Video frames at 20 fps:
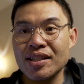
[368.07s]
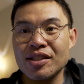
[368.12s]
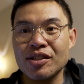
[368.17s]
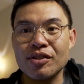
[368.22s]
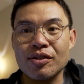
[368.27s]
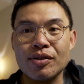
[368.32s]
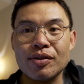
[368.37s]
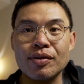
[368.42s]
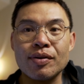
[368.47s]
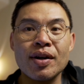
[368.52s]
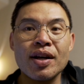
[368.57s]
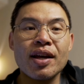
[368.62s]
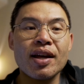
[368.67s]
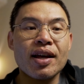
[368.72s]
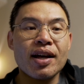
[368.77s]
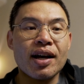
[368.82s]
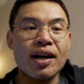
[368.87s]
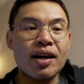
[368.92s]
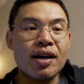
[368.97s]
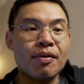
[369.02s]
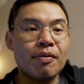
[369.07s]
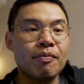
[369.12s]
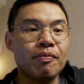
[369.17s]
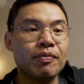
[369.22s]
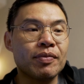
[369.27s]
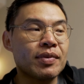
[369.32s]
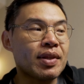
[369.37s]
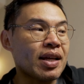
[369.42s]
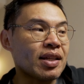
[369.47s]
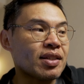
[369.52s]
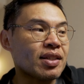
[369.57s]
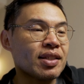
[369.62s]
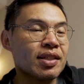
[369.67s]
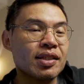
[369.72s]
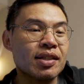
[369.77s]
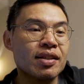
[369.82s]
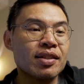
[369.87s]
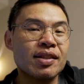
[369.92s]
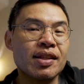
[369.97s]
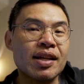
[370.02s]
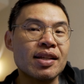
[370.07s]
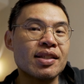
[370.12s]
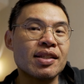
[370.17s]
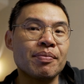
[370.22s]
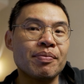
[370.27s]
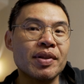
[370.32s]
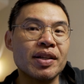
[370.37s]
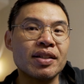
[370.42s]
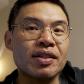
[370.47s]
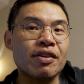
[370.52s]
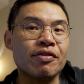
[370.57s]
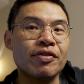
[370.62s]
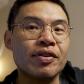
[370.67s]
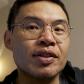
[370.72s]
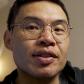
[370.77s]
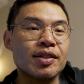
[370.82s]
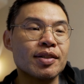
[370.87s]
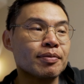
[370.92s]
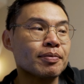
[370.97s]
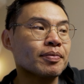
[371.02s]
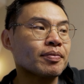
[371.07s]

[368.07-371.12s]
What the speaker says: So that's something different.